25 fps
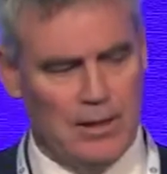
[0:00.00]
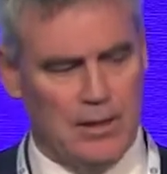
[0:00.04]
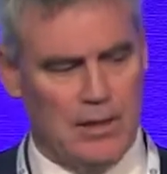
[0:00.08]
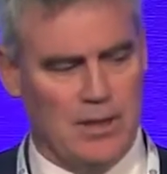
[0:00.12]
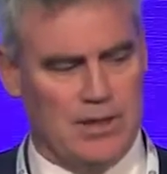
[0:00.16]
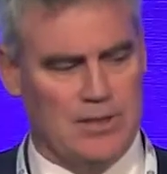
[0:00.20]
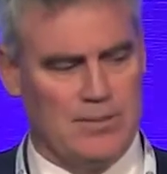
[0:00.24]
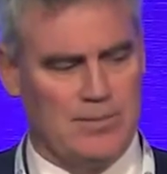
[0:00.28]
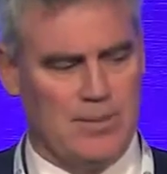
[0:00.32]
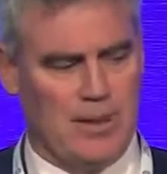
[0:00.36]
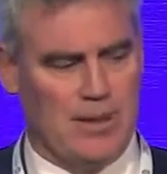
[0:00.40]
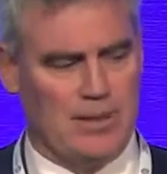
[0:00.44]

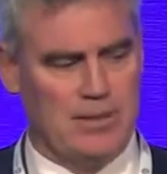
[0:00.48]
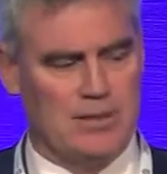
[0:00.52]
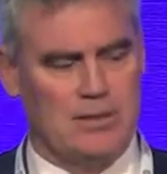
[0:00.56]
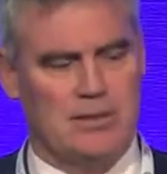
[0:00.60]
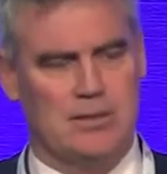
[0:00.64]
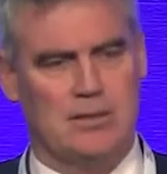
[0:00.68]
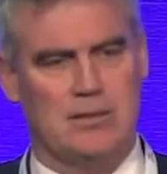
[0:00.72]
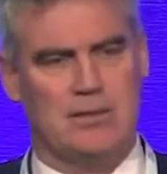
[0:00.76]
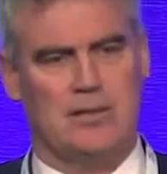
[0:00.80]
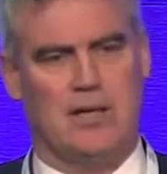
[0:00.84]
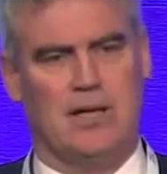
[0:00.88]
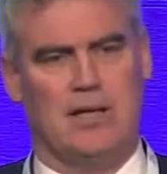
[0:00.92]
has
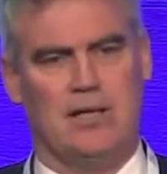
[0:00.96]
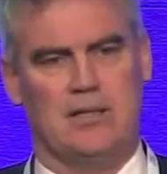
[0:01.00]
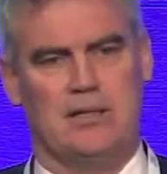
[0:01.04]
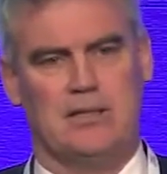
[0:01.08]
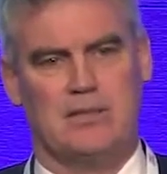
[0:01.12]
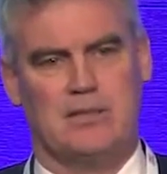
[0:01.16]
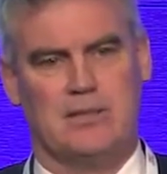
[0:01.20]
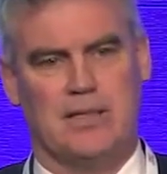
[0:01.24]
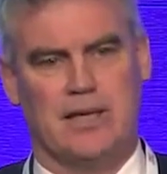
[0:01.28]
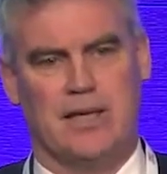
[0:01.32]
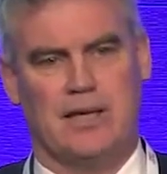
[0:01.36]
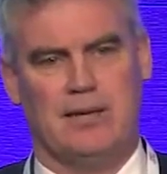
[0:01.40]
meant
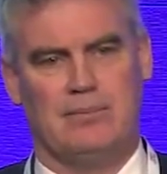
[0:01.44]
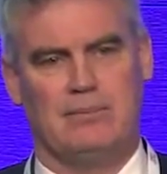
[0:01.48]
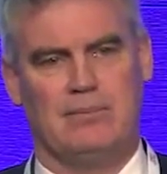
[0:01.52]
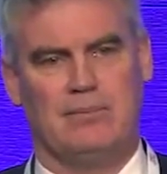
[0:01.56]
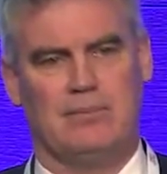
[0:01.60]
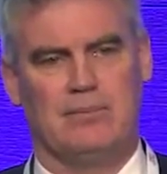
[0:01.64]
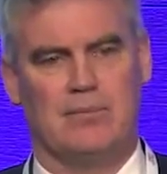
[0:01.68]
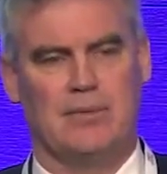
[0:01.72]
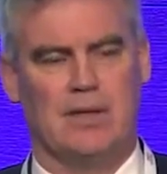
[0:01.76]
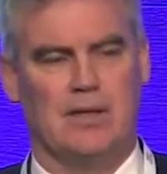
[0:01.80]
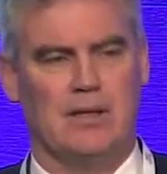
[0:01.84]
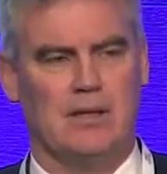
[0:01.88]
that
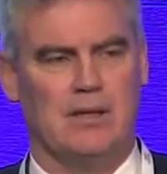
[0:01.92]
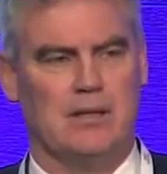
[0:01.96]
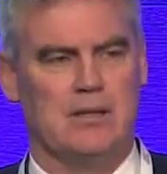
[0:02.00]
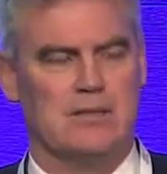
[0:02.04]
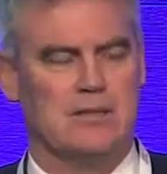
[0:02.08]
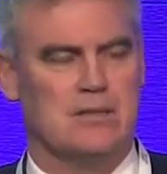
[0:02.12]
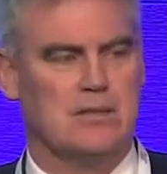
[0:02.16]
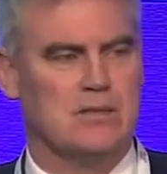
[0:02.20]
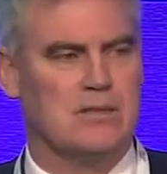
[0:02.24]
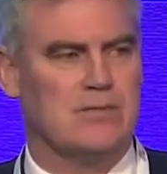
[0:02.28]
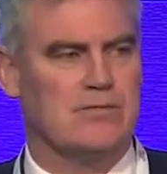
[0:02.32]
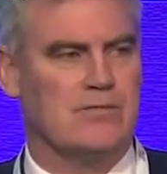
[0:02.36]
um,
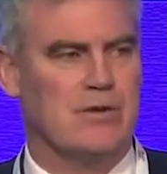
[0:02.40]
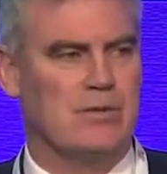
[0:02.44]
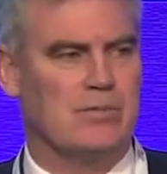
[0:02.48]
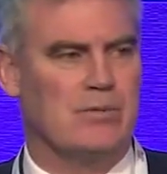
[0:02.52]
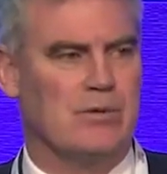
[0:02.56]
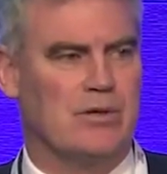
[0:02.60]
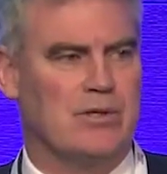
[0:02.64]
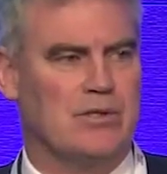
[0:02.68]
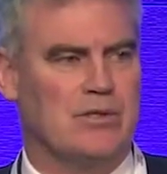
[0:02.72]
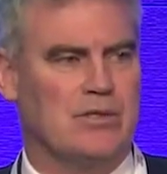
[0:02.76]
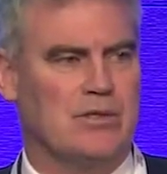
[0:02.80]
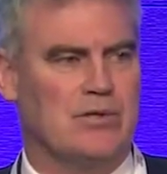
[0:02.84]
since
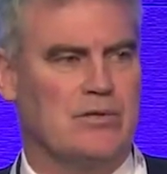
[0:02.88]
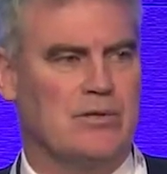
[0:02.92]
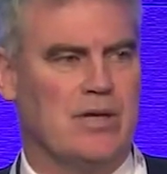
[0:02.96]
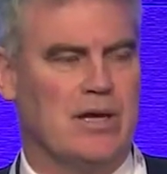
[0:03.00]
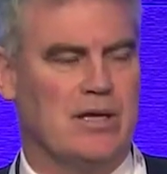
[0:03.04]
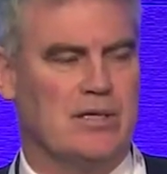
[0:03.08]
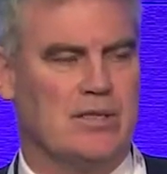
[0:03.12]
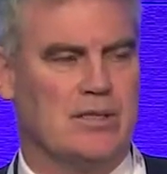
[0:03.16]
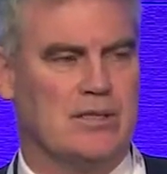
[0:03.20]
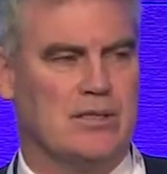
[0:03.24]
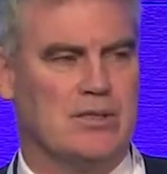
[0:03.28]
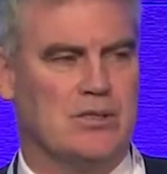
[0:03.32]
February
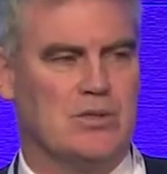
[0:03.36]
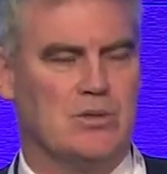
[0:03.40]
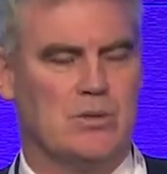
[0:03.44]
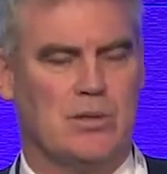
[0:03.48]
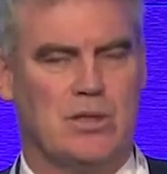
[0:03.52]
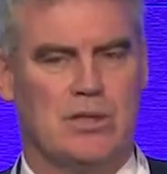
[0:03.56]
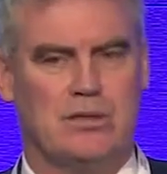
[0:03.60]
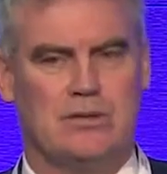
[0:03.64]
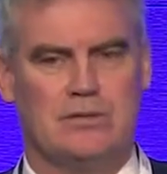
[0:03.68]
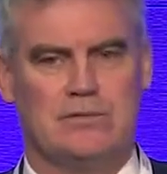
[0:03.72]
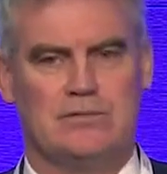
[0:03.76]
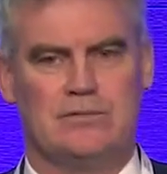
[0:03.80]

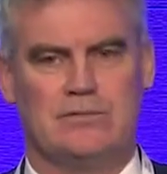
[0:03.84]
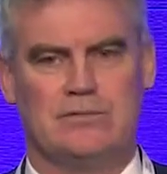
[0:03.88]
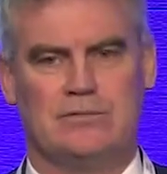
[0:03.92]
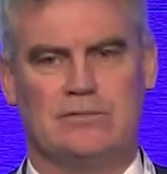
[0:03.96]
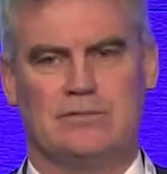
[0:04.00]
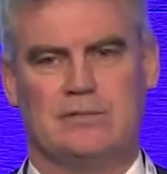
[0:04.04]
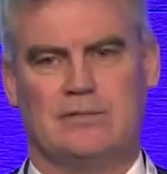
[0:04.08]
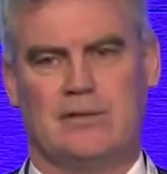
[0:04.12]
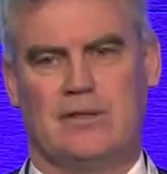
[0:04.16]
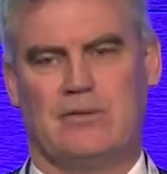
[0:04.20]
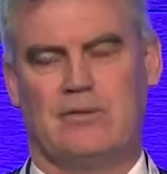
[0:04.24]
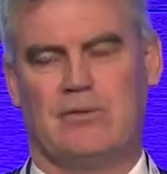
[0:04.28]
2012,
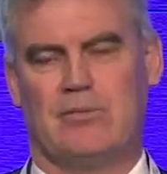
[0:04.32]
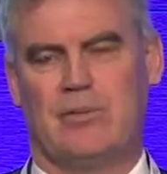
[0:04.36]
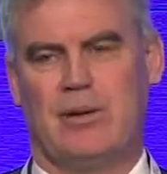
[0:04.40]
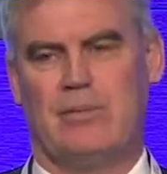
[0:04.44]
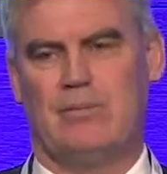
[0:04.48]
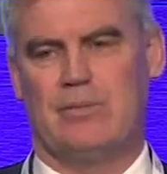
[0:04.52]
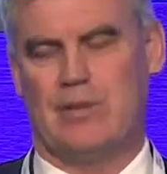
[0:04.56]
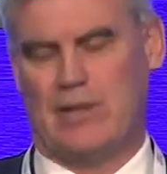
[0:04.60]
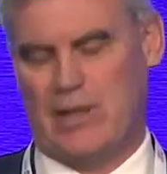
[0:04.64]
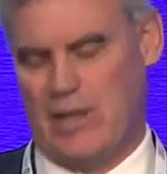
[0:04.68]
and remember,